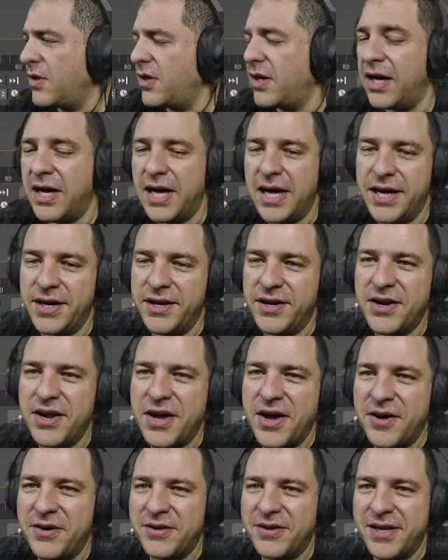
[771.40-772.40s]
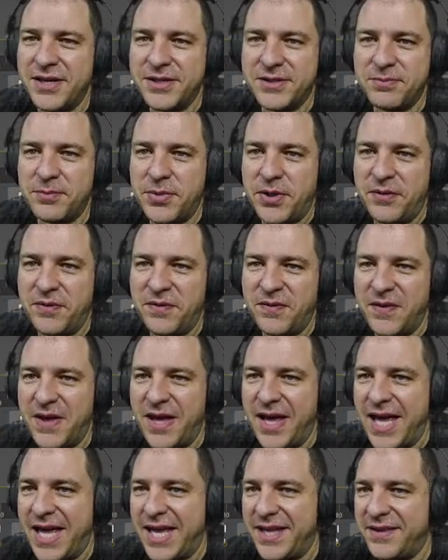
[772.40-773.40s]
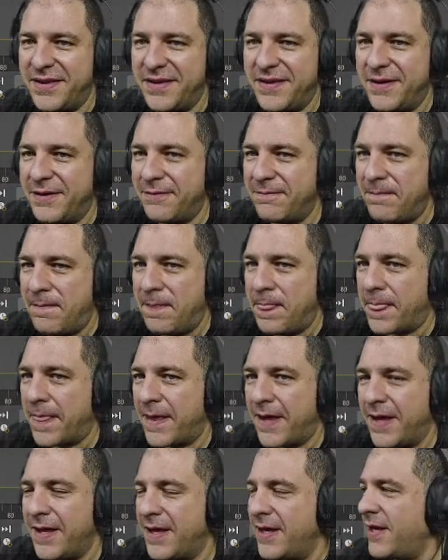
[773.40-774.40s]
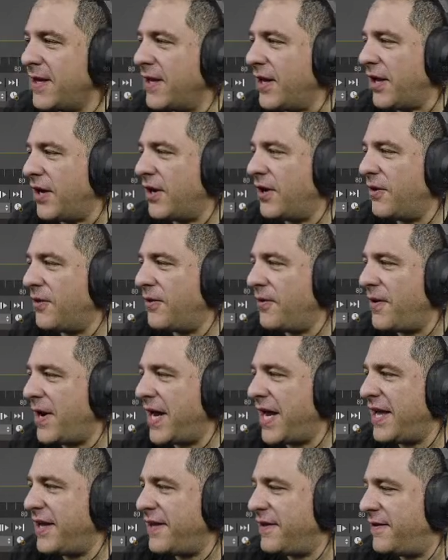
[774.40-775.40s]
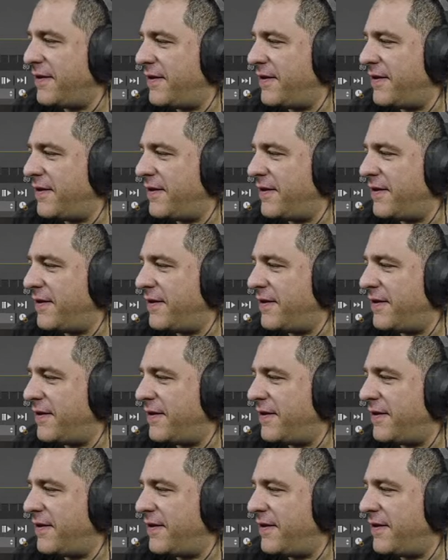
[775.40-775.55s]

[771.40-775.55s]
I know that is perfect. Great.